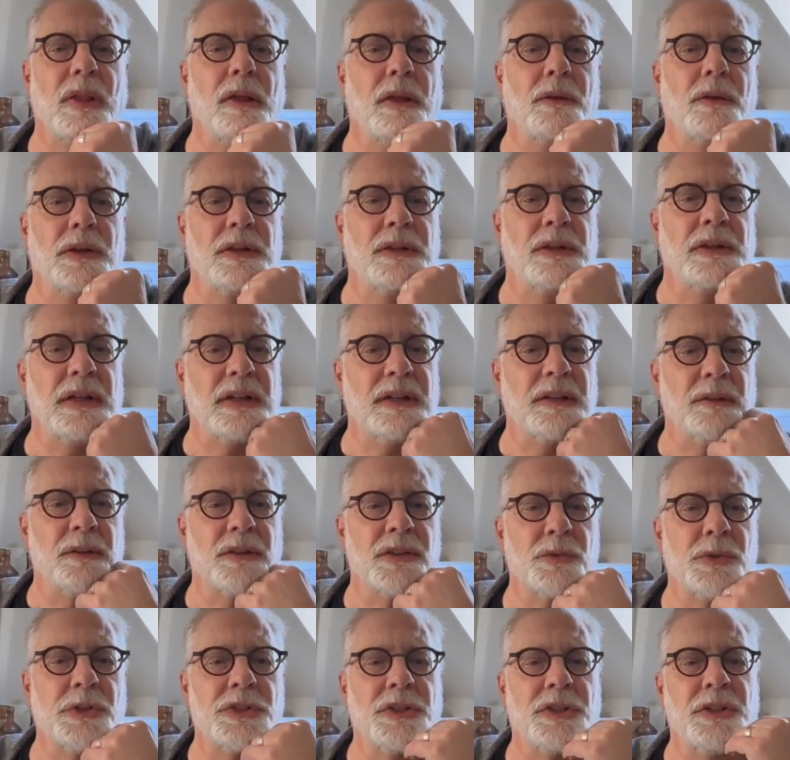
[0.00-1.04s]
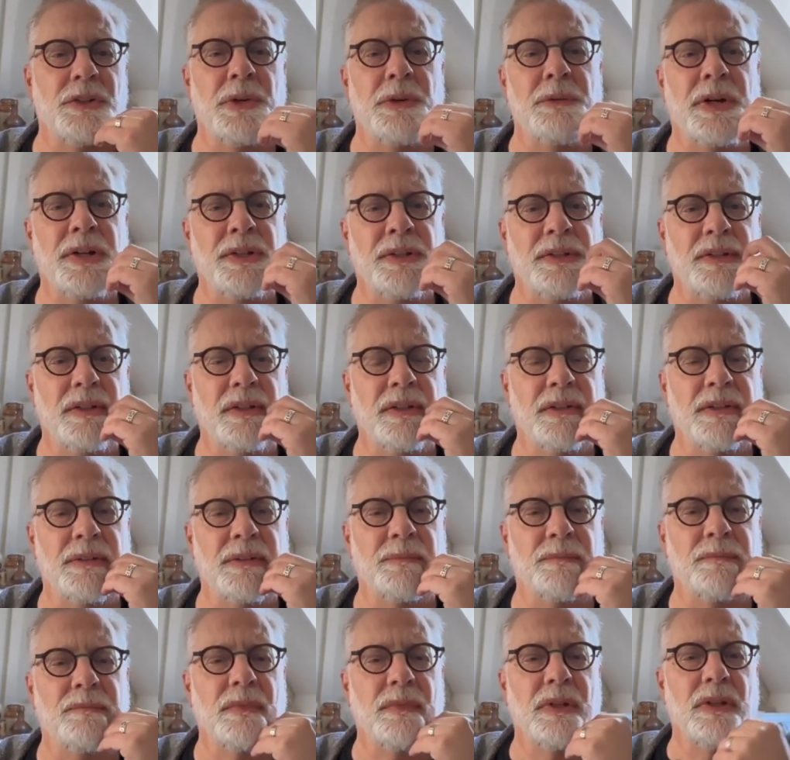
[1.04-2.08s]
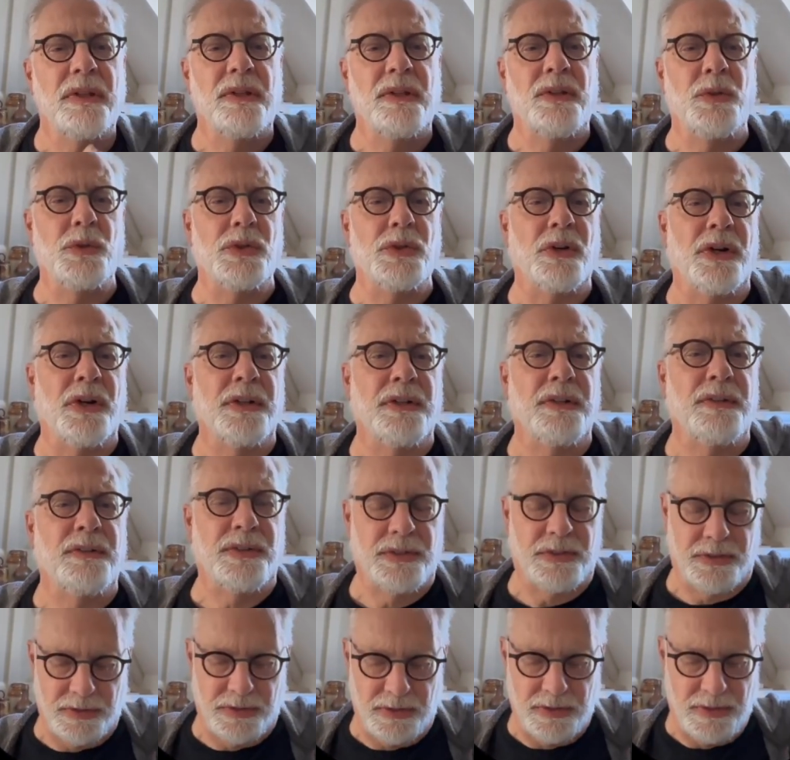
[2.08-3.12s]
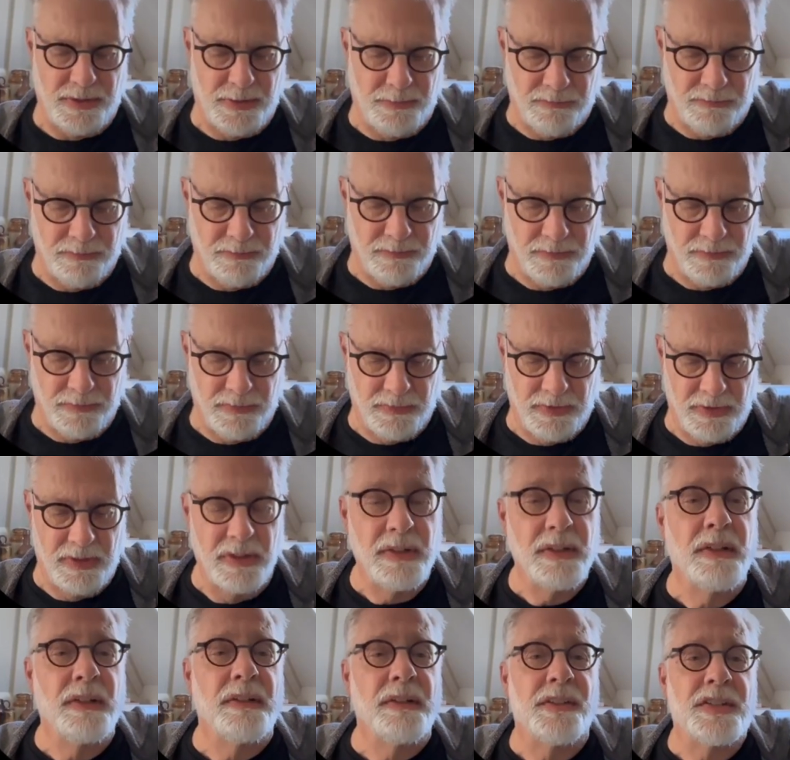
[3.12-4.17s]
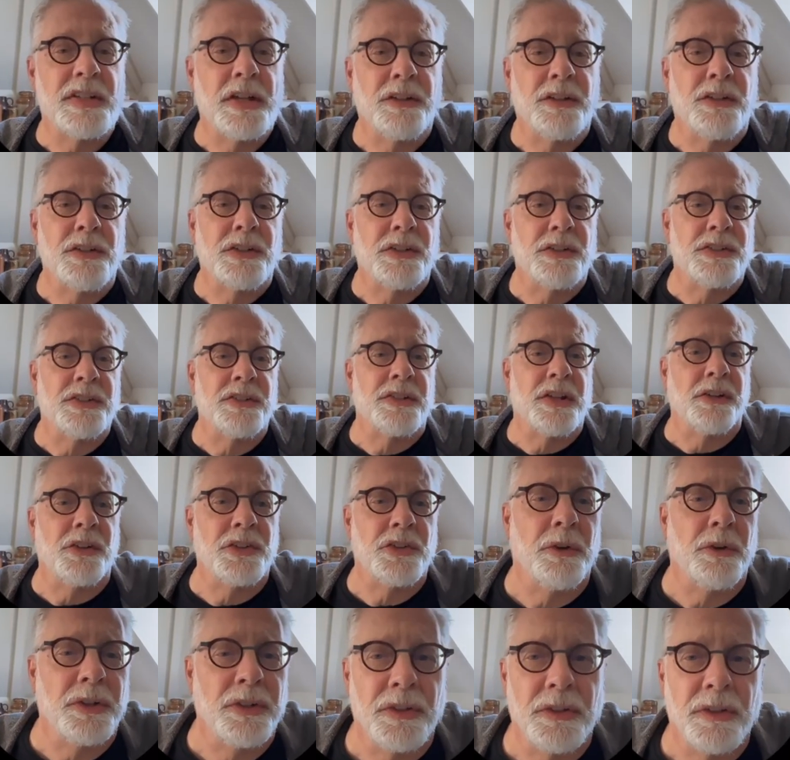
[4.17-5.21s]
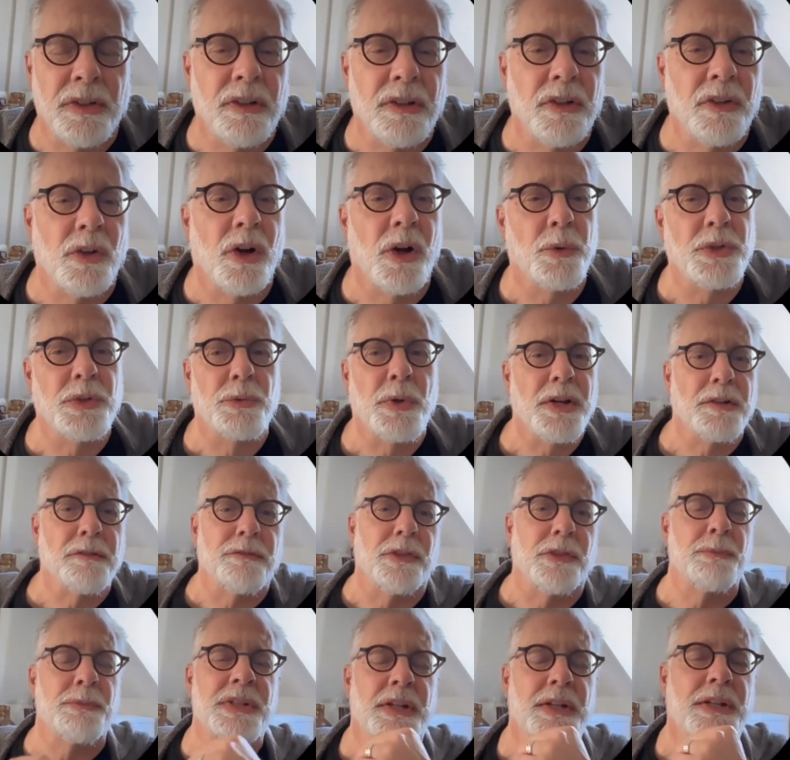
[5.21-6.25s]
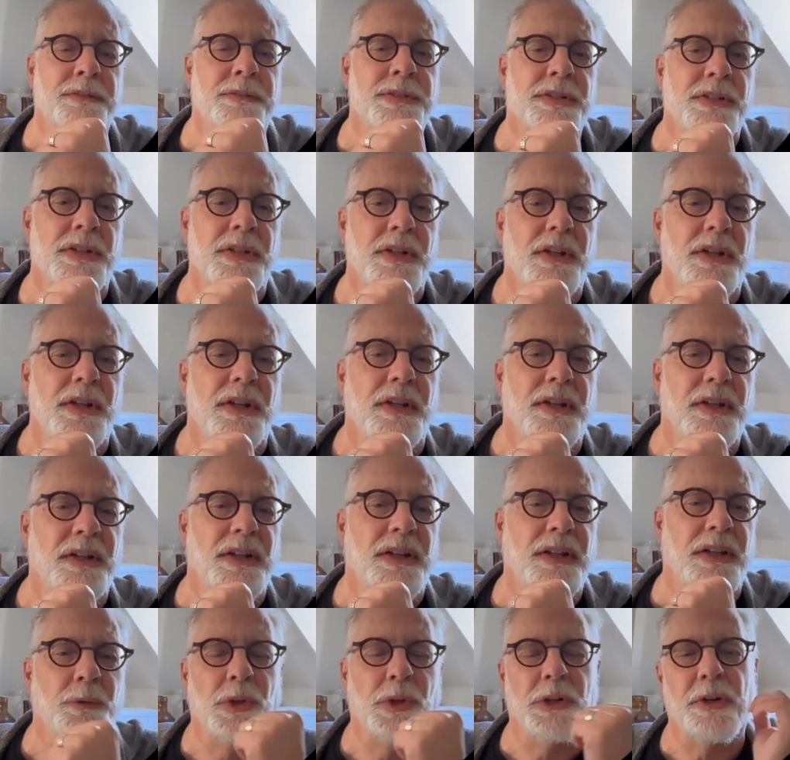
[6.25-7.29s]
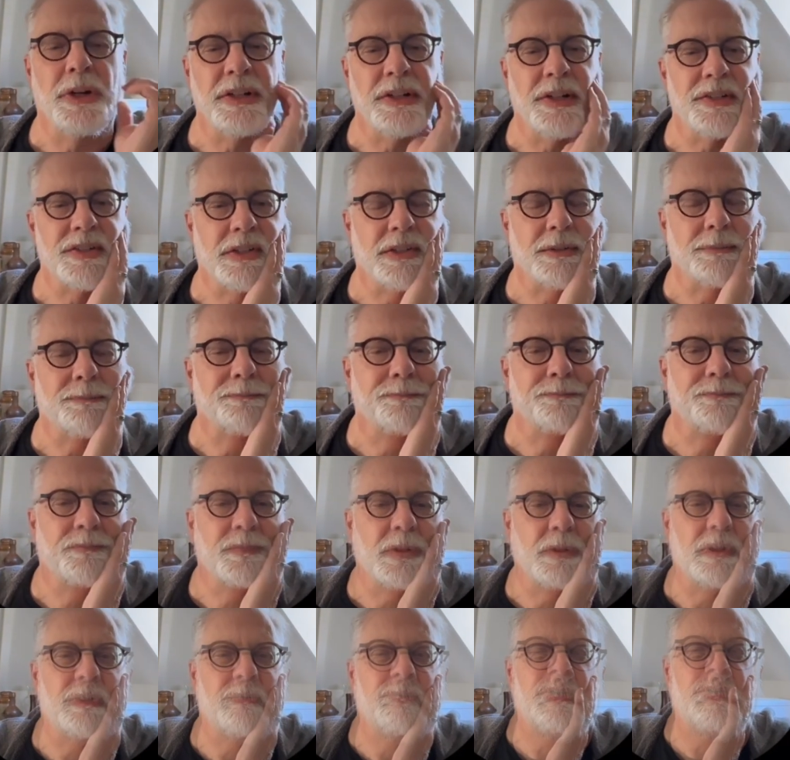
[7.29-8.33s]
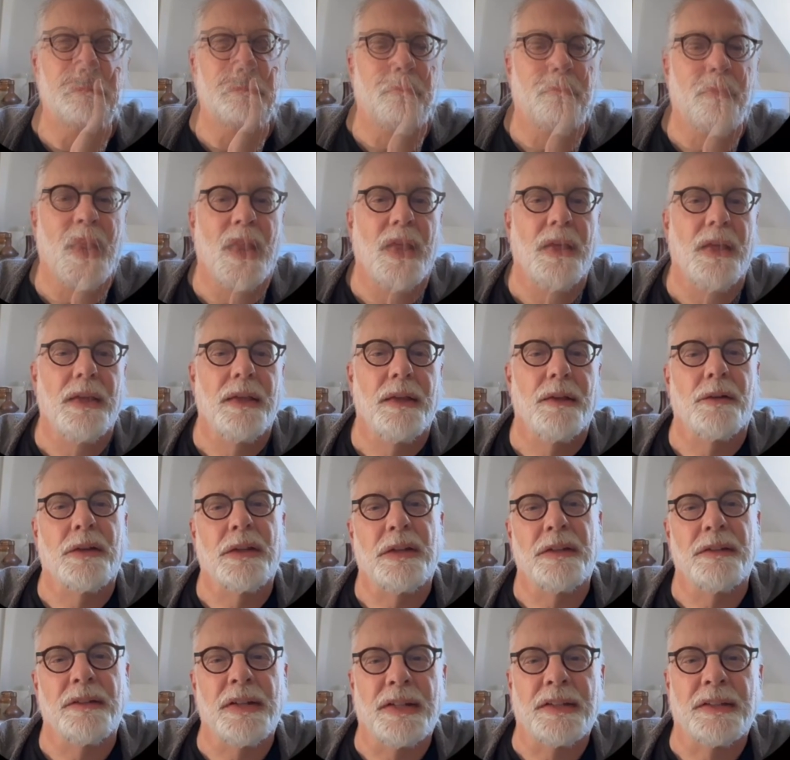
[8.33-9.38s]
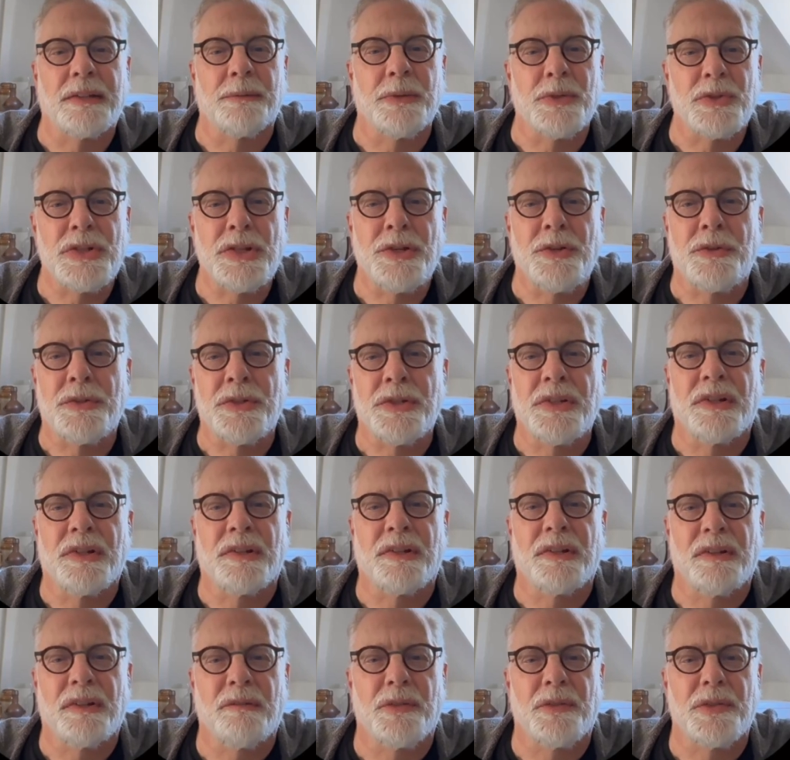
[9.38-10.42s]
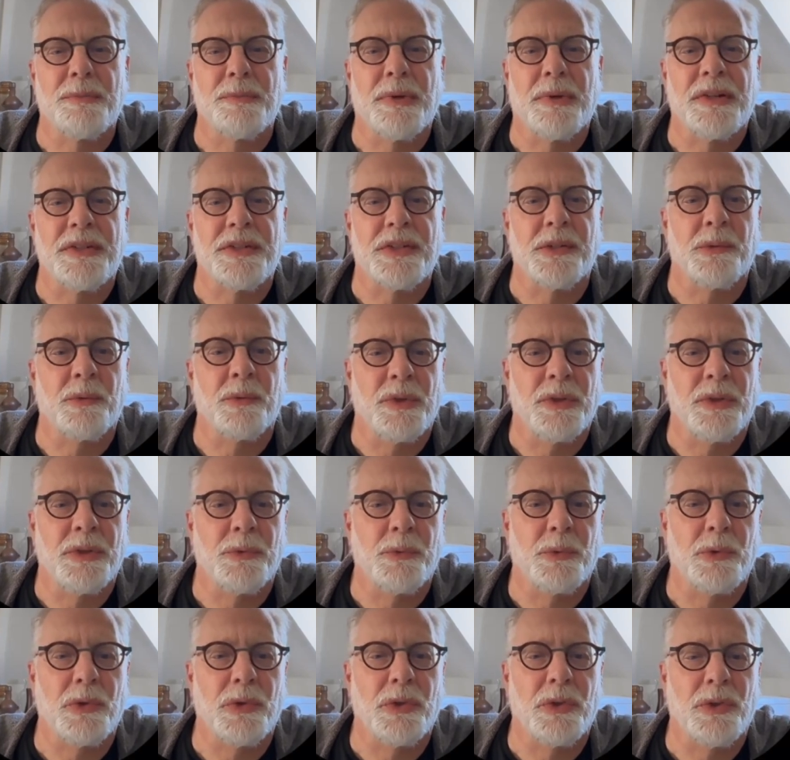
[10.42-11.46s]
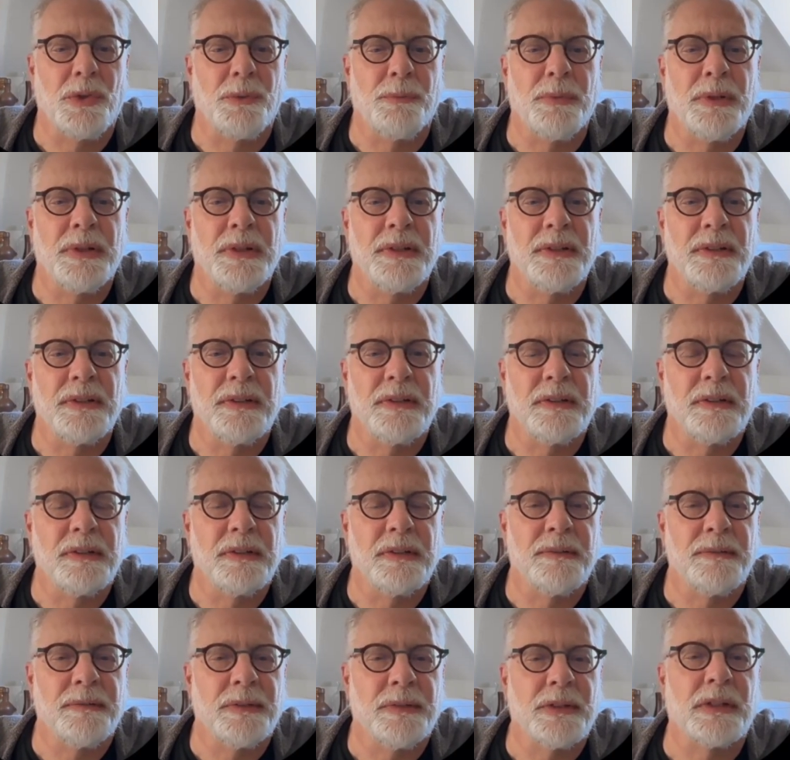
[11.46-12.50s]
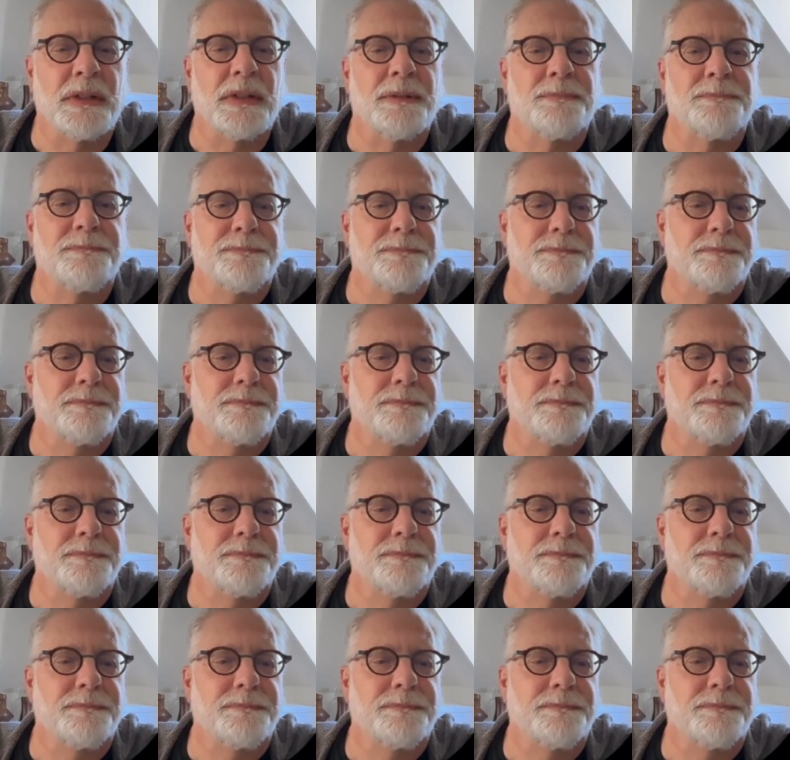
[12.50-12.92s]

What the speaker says: Okay, again, switch the rewrite. Who's our audience? Designers, because designers they're always writing for themselves, and we're gonna write an essay. Okay, here we go. Okay, not the most interesting response in the world, but okay.